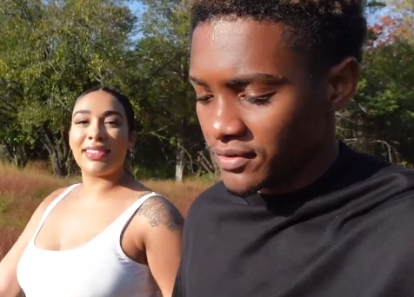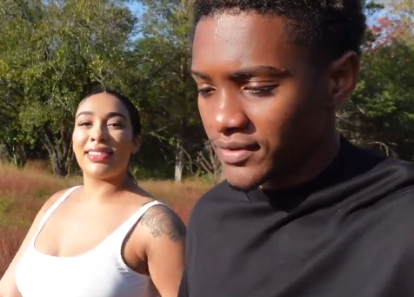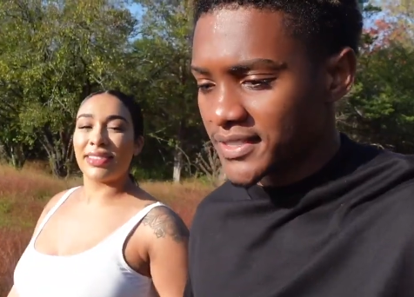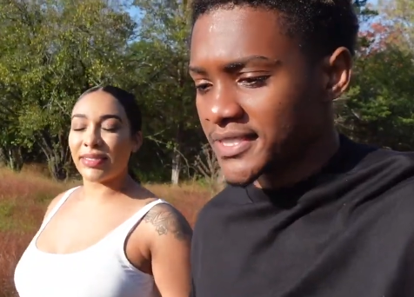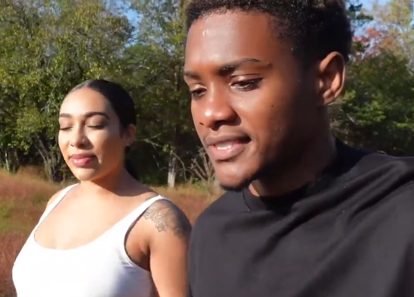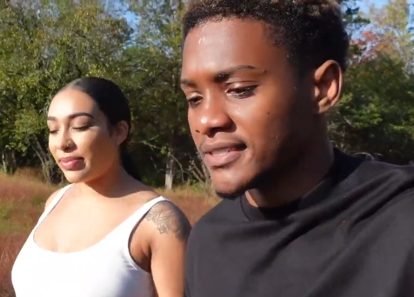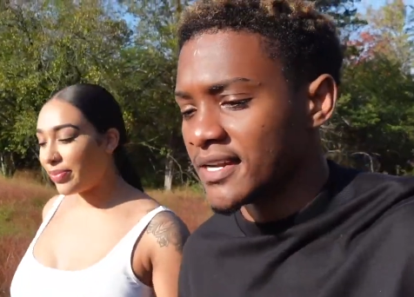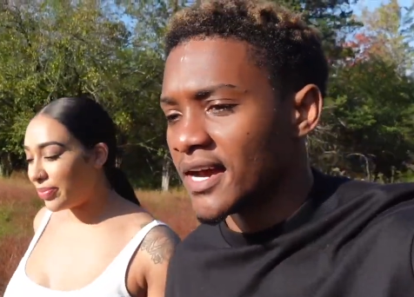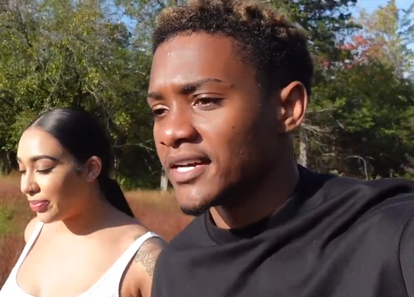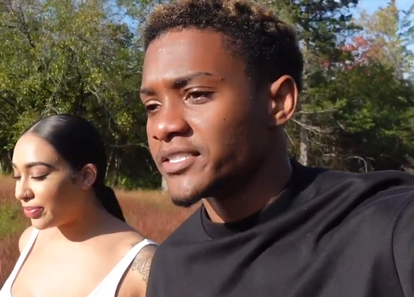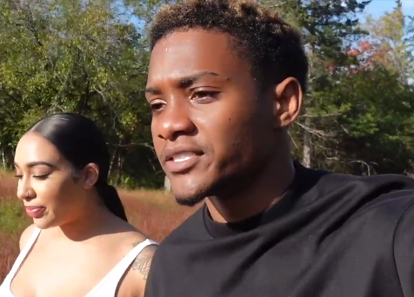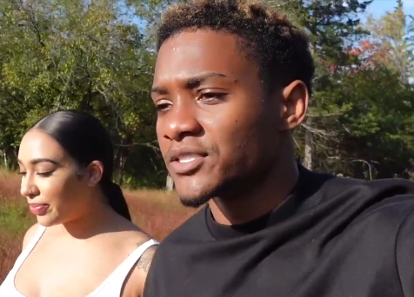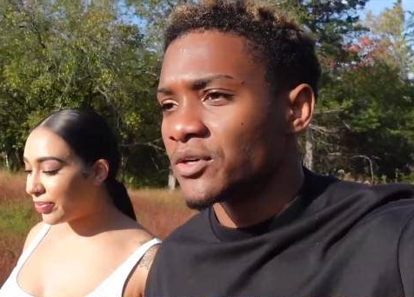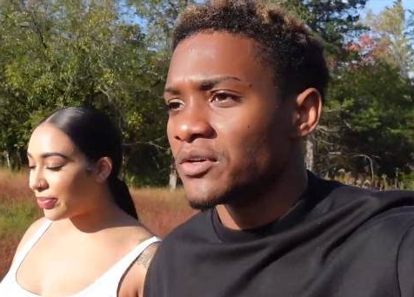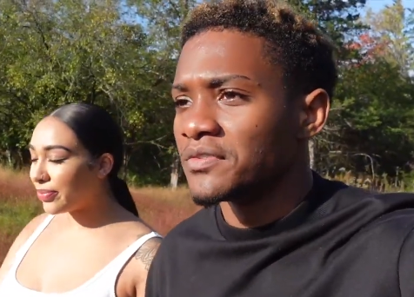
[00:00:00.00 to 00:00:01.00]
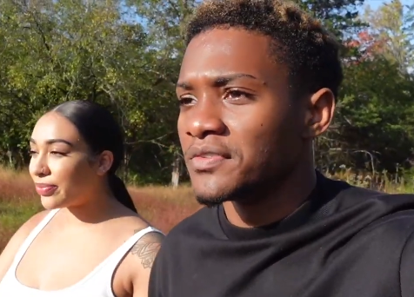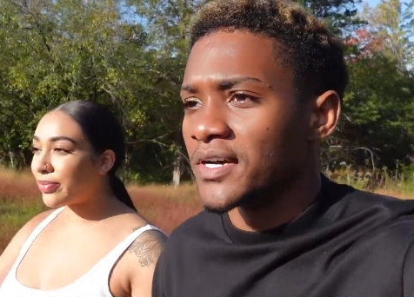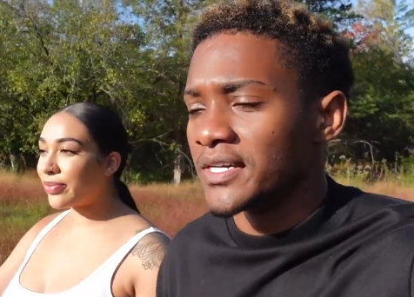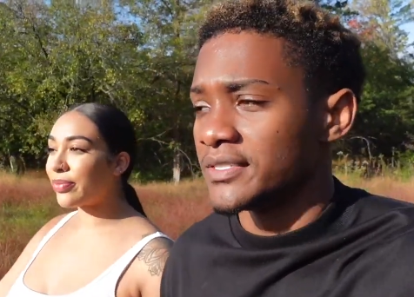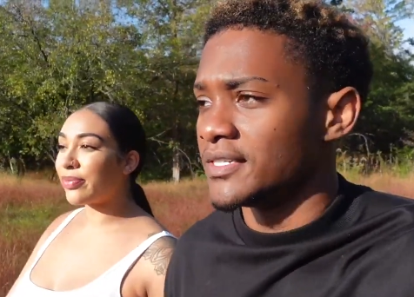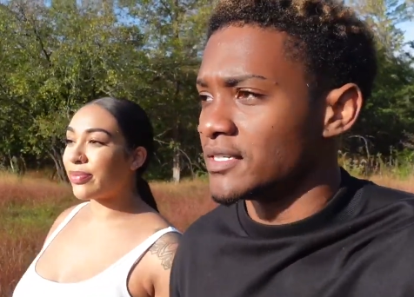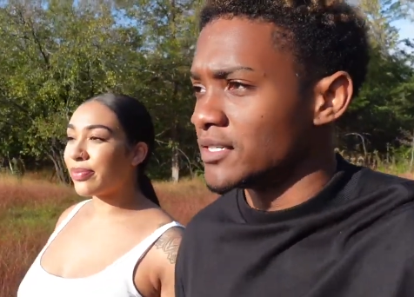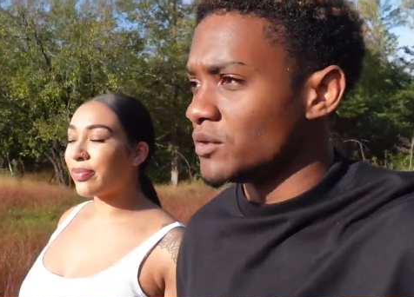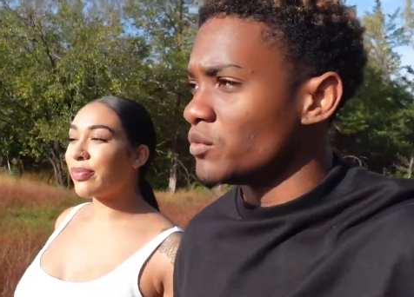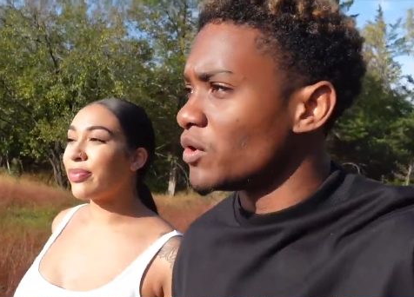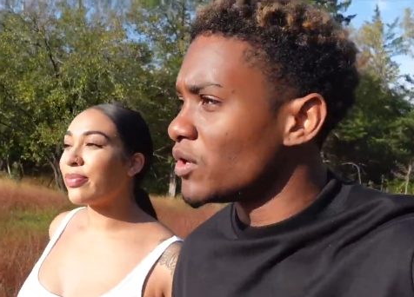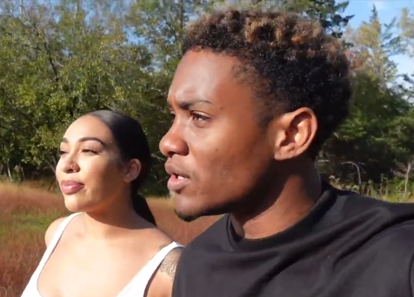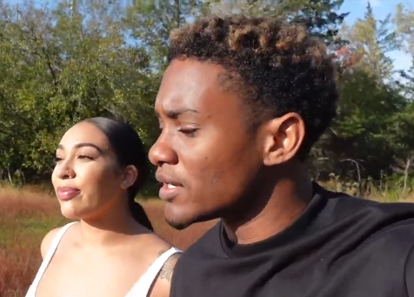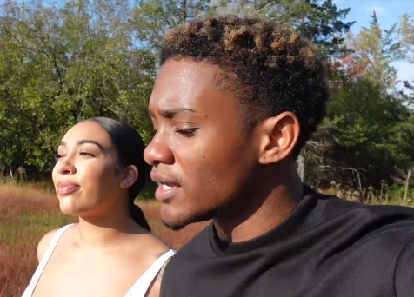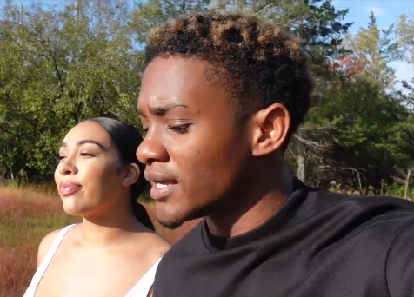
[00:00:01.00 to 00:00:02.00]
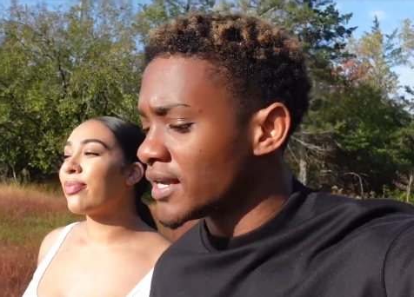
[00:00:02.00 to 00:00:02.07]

Speaker 1: Carissa and I just going for our daily walk